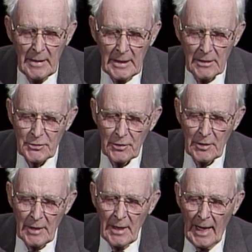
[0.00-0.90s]
in
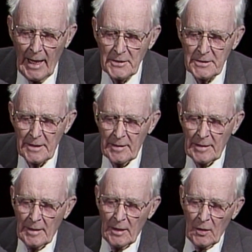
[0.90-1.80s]
turn,
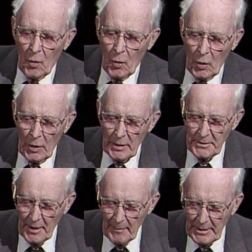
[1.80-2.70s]
ancillary or
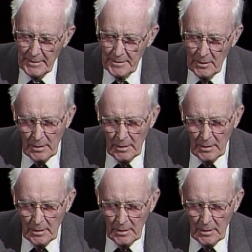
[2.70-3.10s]
dominant,